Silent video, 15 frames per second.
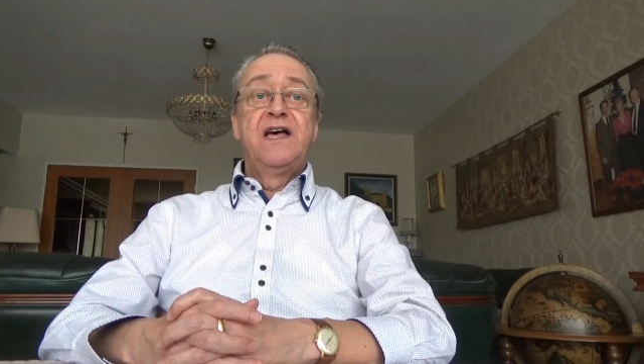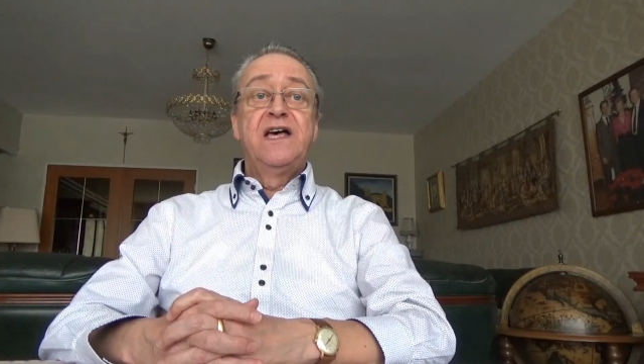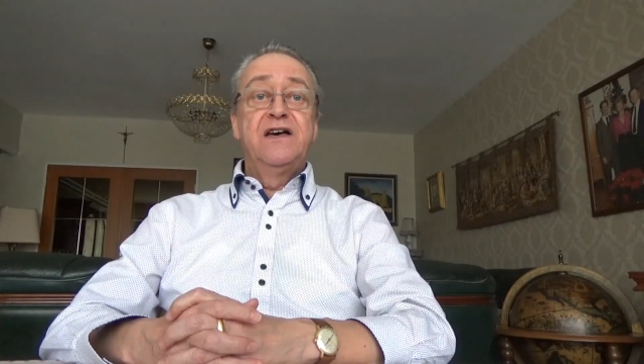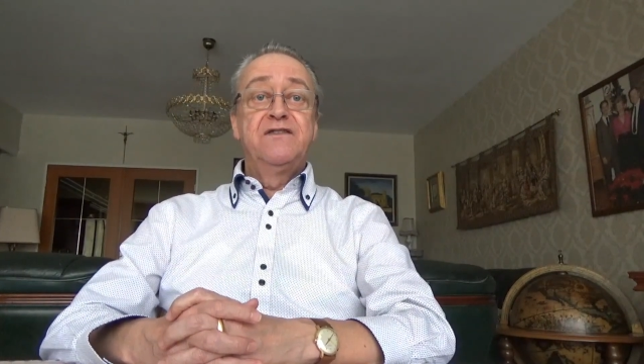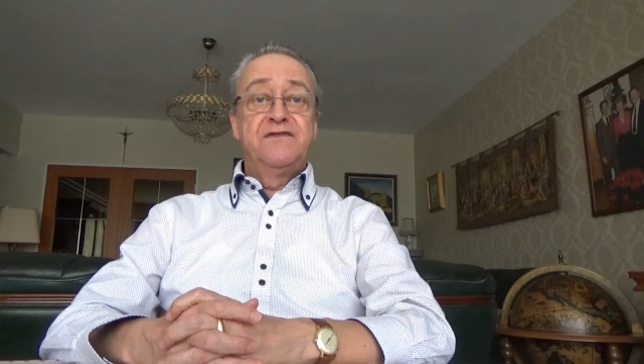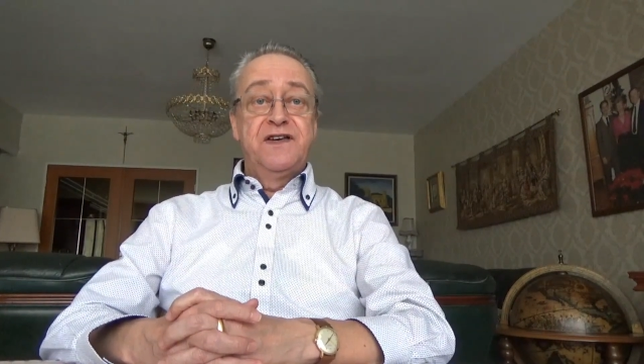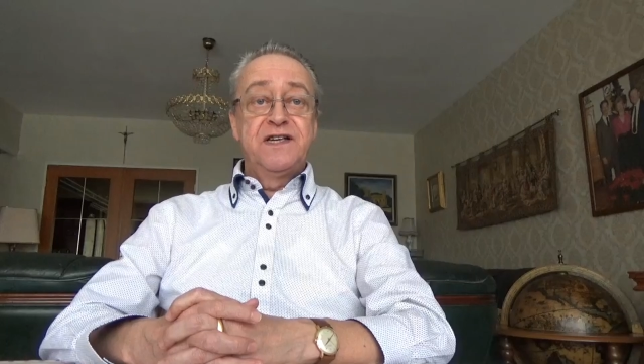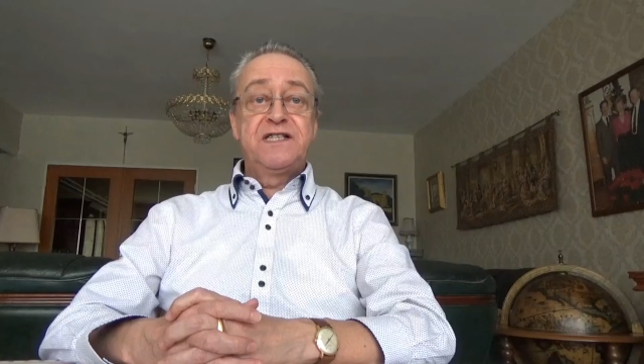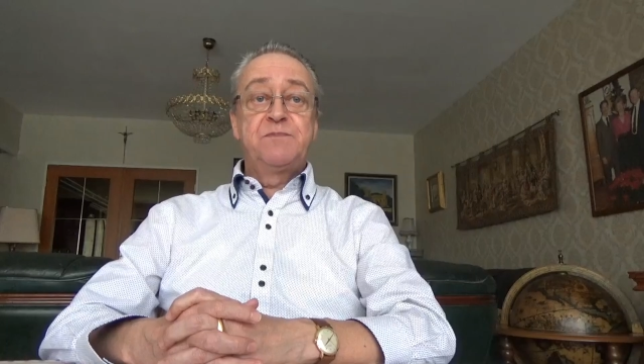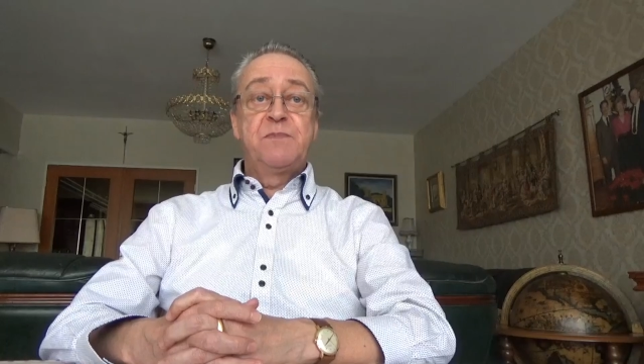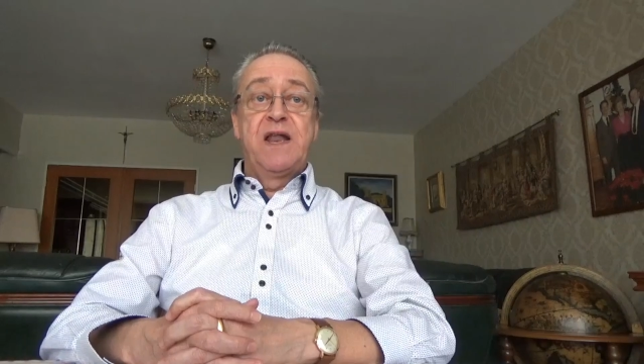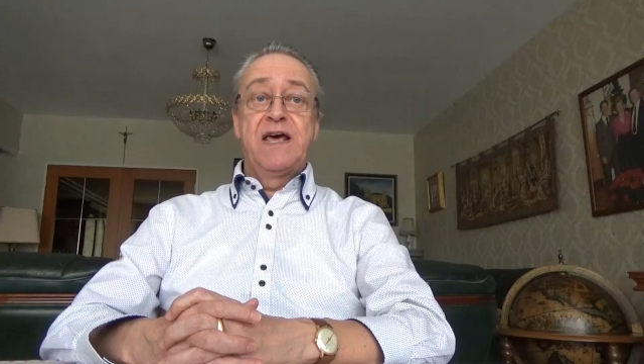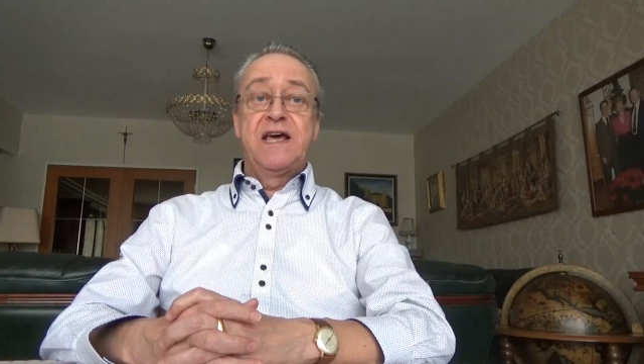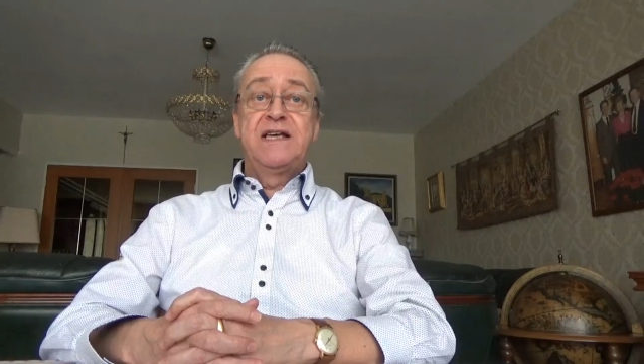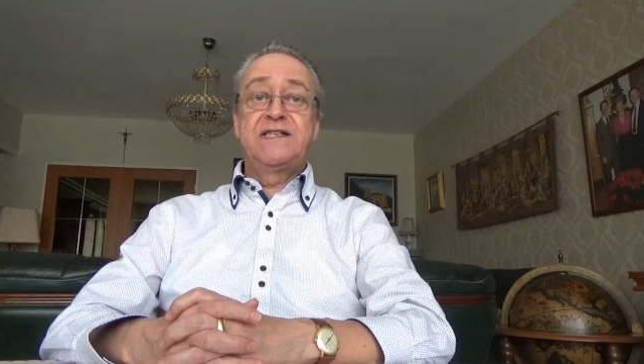if this
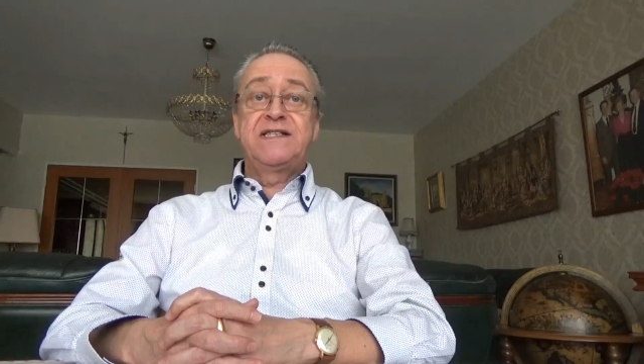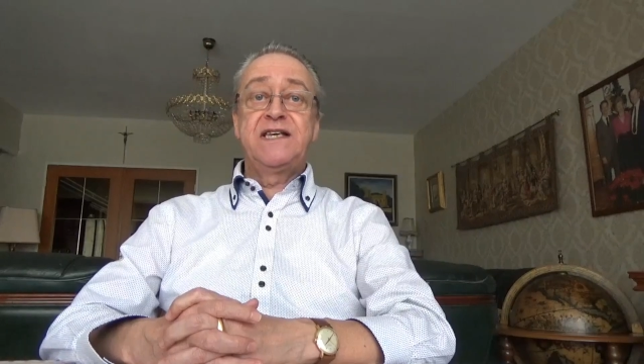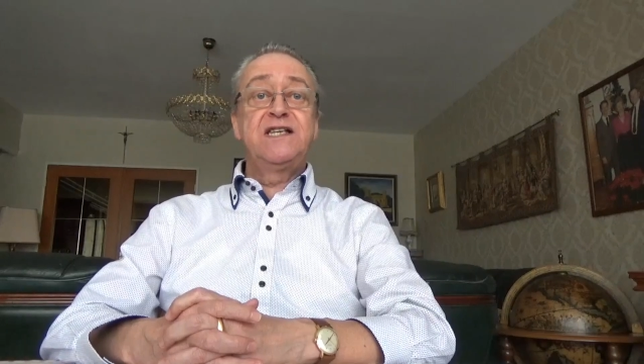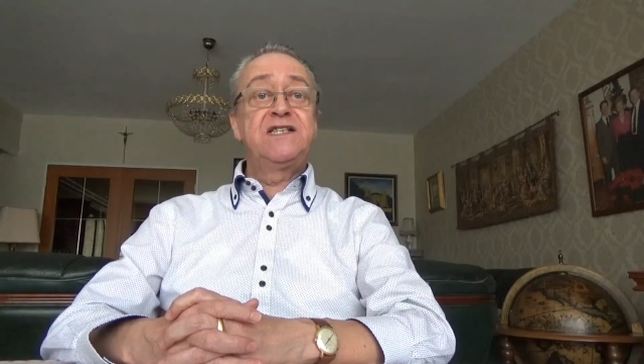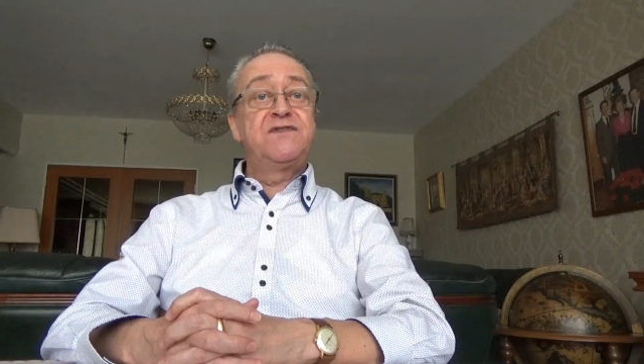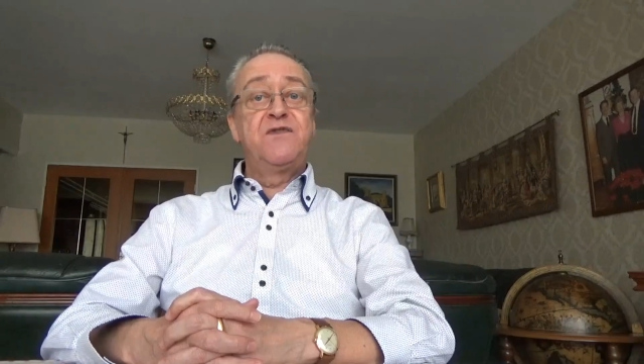place is